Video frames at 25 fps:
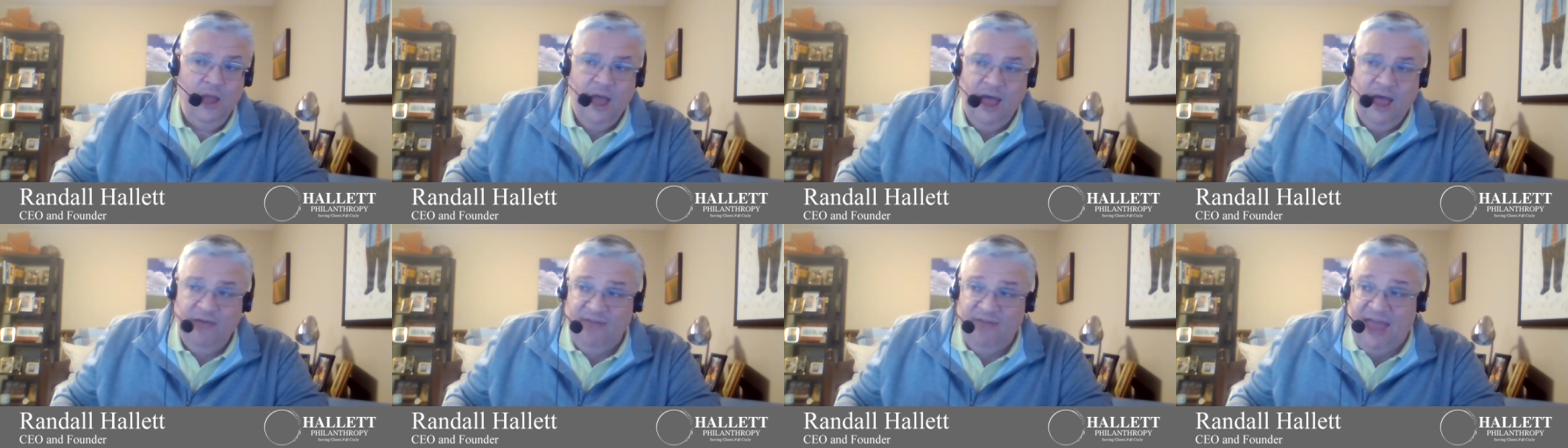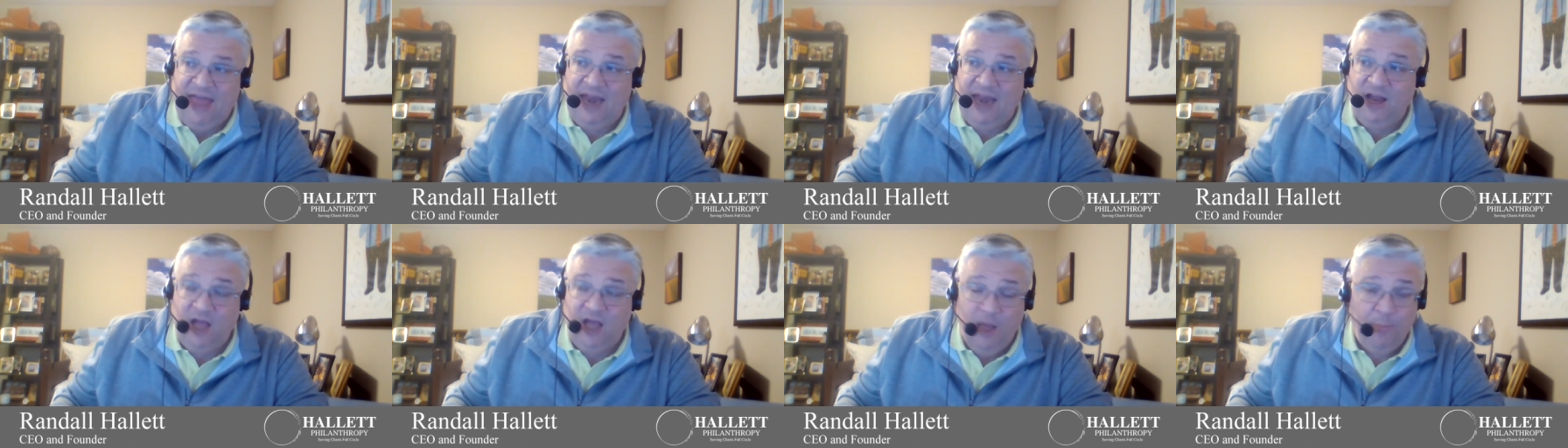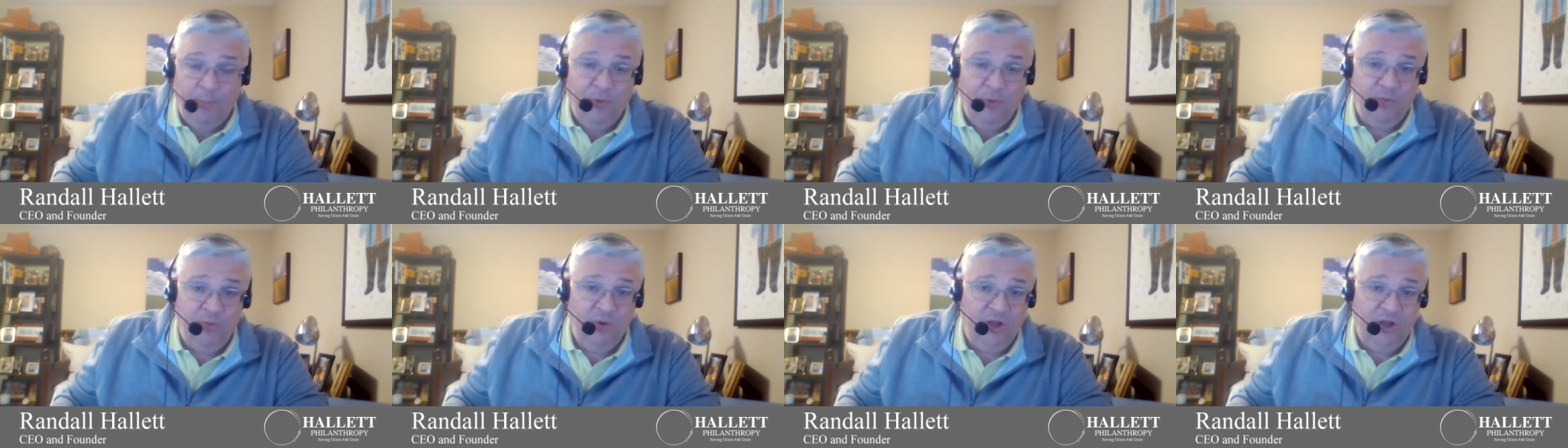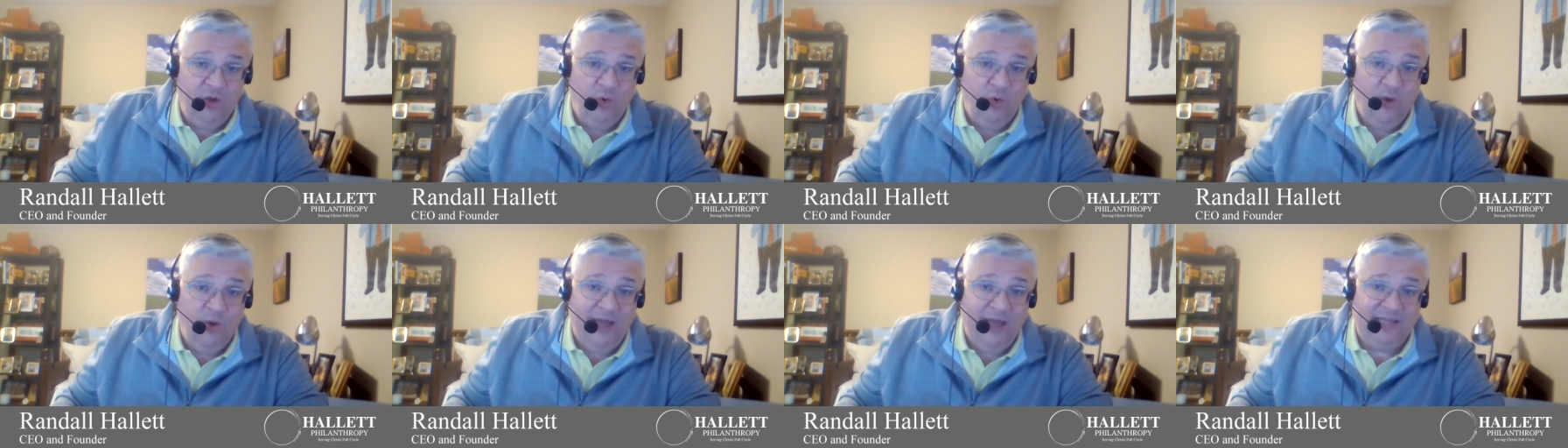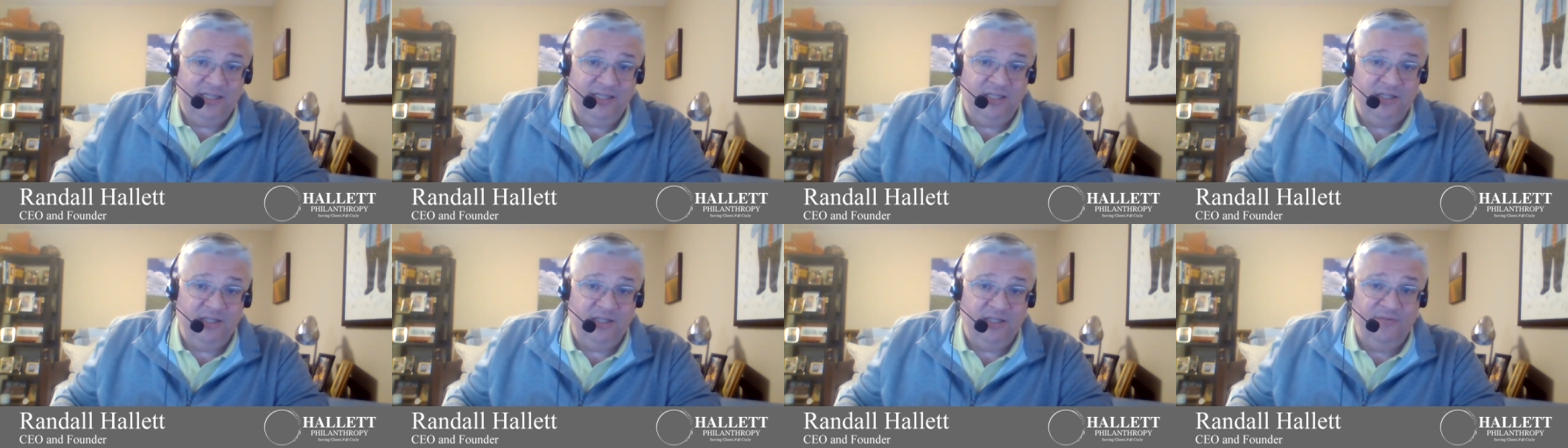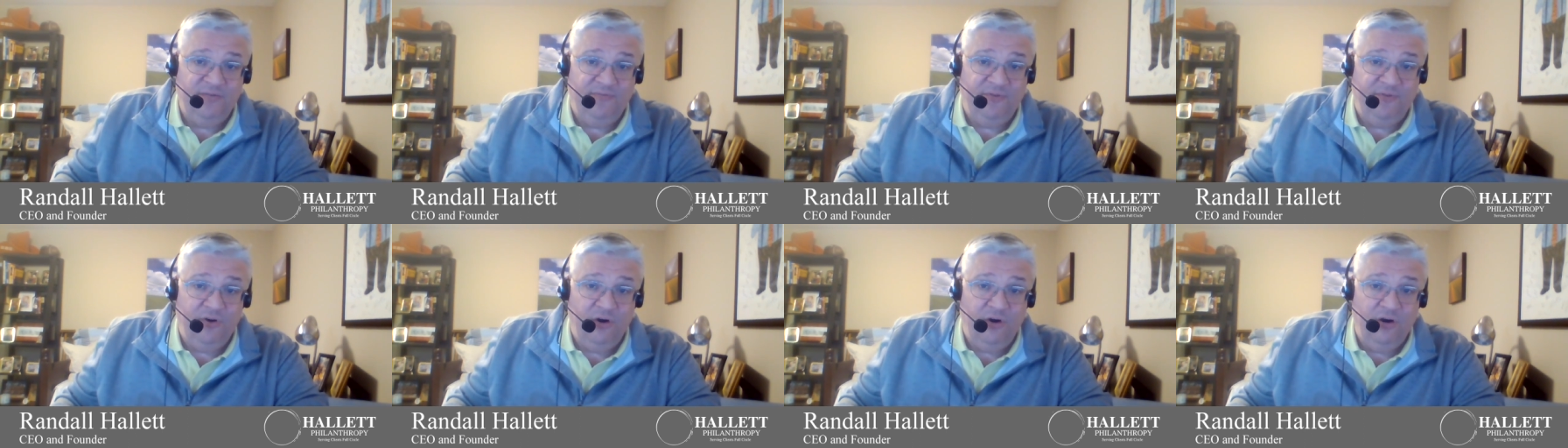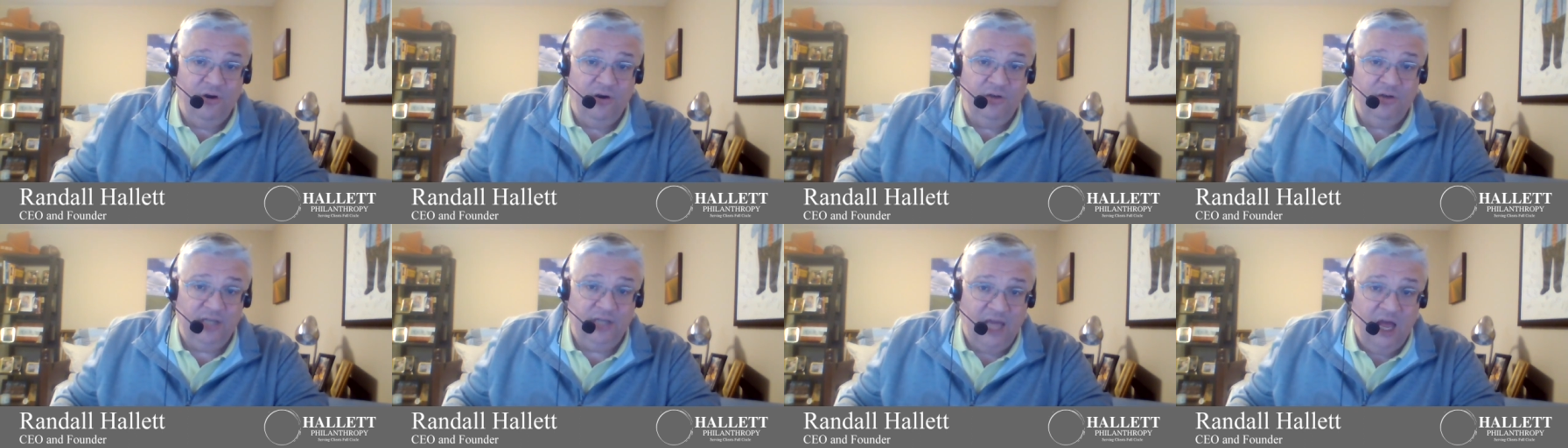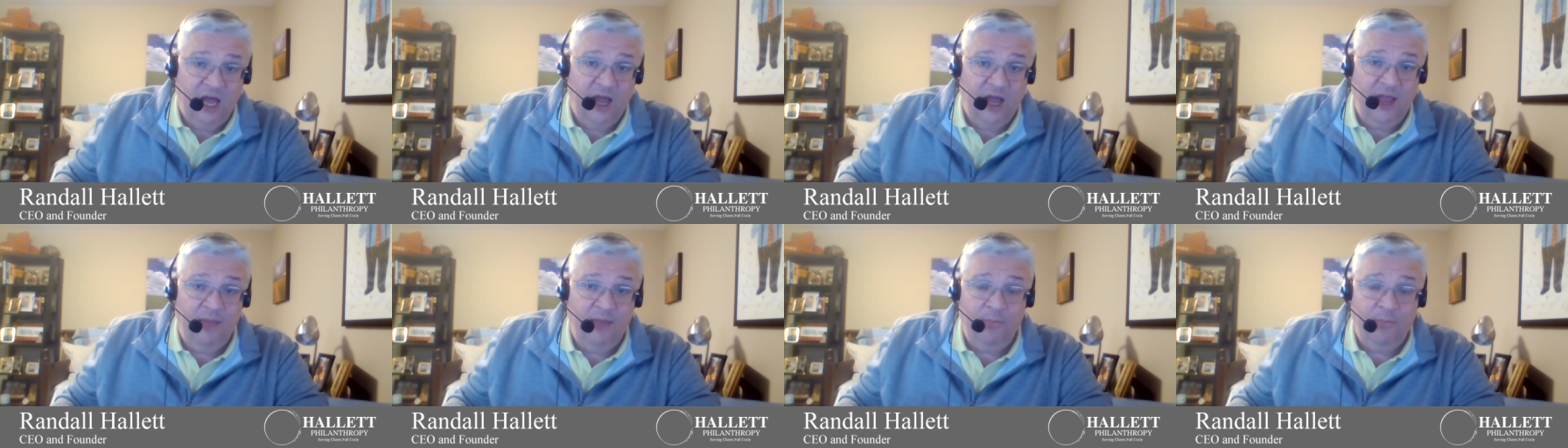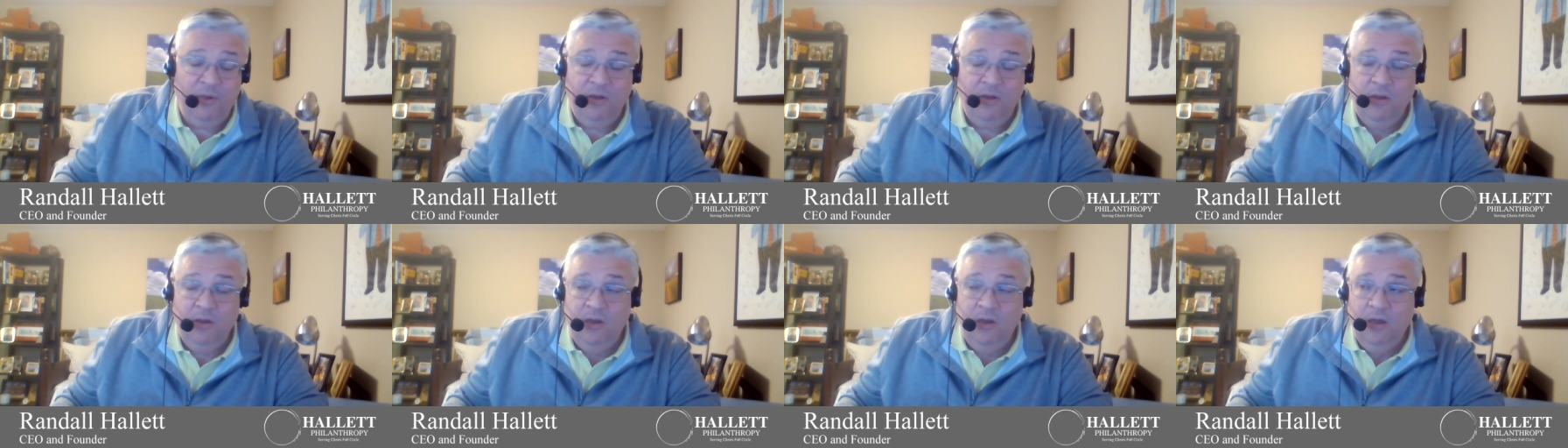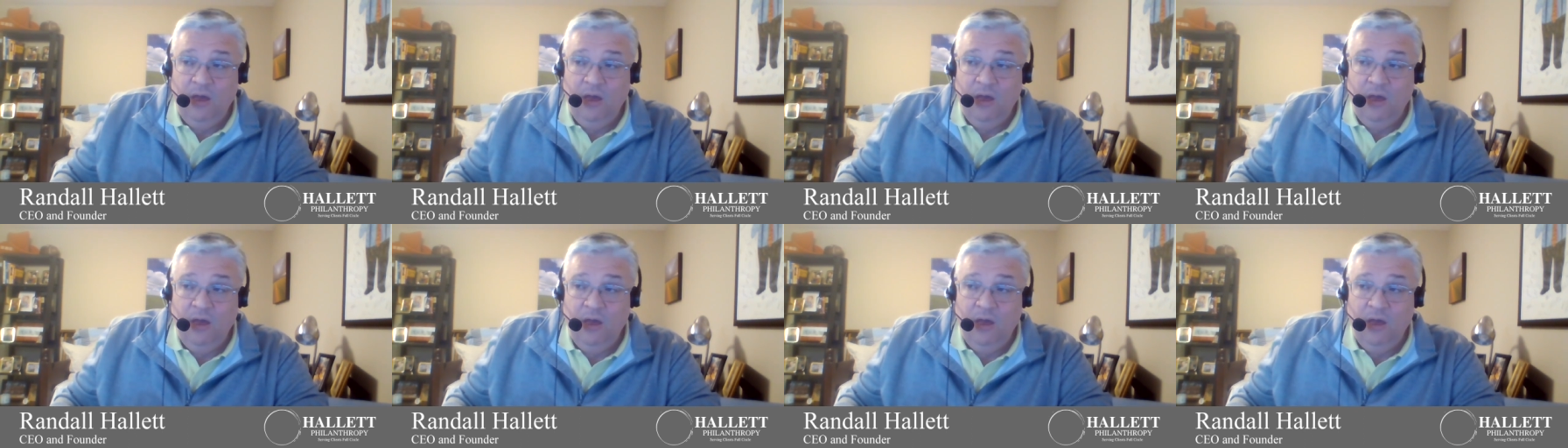I've had a couple requests for time